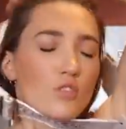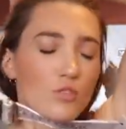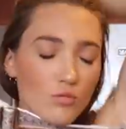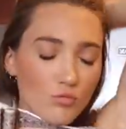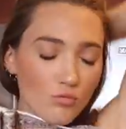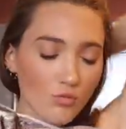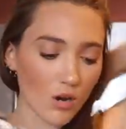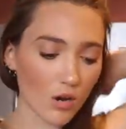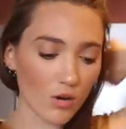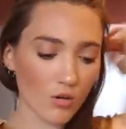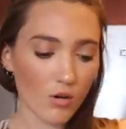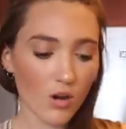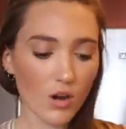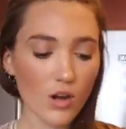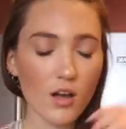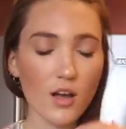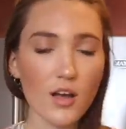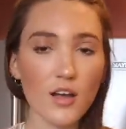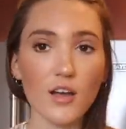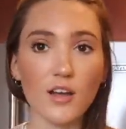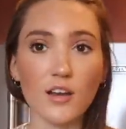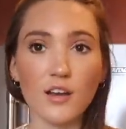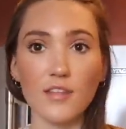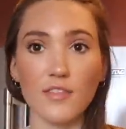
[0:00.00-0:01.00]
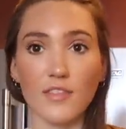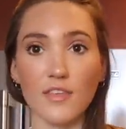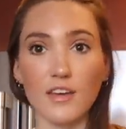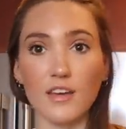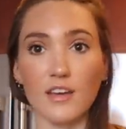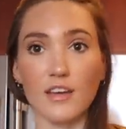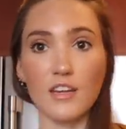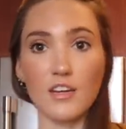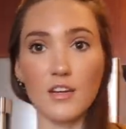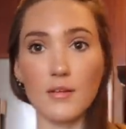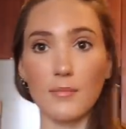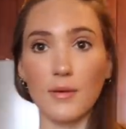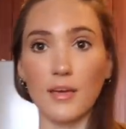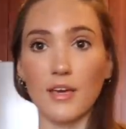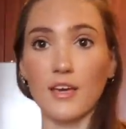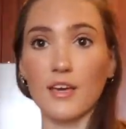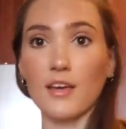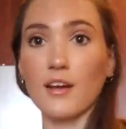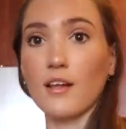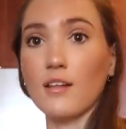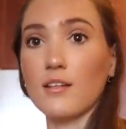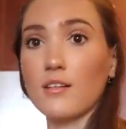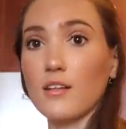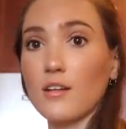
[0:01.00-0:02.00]
to throw on. I think I need to make
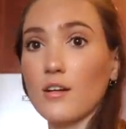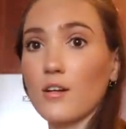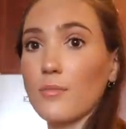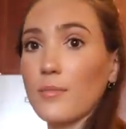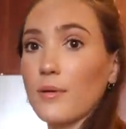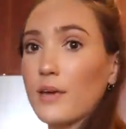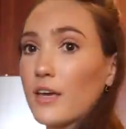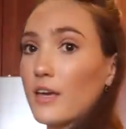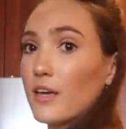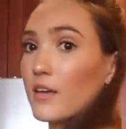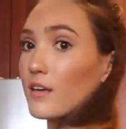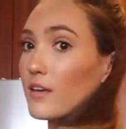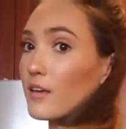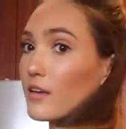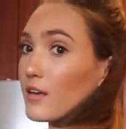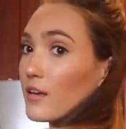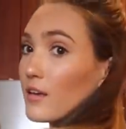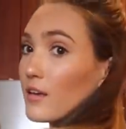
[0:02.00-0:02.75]
it a little bit